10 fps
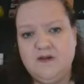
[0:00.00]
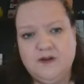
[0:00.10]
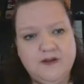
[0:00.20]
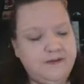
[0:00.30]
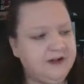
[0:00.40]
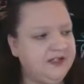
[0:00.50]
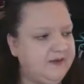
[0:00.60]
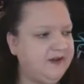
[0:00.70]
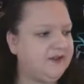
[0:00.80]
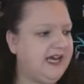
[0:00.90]
for the first
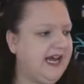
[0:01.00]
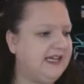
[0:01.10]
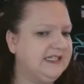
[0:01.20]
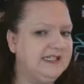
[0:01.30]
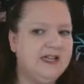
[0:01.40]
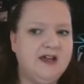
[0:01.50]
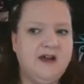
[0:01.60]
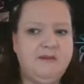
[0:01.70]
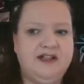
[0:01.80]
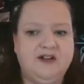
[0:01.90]
few days,
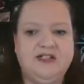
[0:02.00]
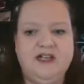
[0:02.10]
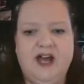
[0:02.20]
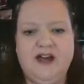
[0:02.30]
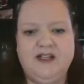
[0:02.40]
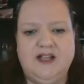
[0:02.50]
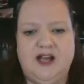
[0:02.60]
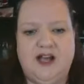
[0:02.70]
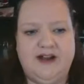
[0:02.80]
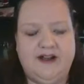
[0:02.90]
but there's not a
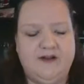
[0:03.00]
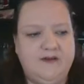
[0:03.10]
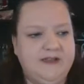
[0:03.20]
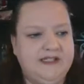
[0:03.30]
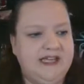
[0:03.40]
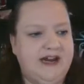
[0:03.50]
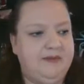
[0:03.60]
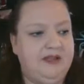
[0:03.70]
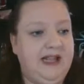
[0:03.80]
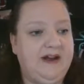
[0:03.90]
lot of setup
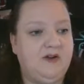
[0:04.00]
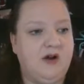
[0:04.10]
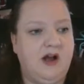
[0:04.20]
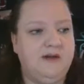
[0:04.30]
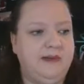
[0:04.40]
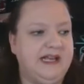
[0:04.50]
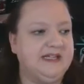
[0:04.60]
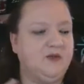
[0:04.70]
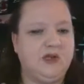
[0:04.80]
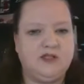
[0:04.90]
later on,
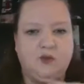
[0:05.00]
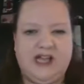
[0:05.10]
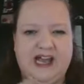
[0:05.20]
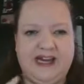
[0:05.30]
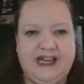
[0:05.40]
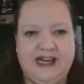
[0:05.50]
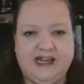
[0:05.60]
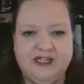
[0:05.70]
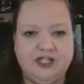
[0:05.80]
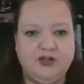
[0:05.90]
because once we kind of get
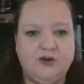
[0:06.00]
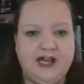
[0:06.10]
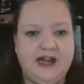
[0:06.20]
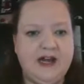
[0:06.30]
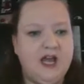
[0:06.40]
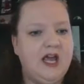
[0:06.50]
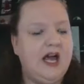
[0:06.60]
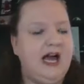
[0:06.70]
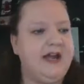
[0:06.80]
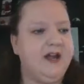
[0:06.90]
into it,
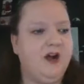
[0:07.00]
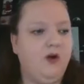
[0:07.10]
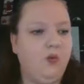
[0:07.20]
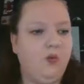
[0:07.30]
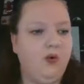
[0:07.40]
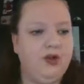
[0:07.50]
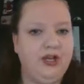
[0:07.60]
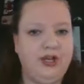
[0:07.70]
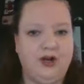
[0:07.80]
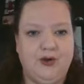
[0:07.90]
I know,
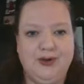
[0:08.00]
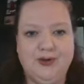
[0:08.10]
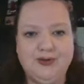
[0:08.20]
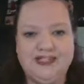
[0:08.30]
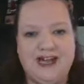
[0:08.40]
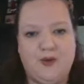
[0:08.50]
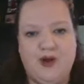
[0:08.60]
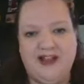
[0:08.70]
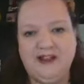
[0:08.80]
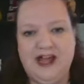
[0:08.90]
who's at
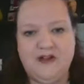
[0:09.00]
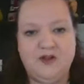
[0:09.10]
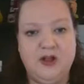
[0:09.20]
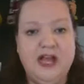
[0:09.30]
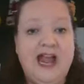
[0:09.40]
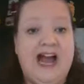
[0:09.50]
what level.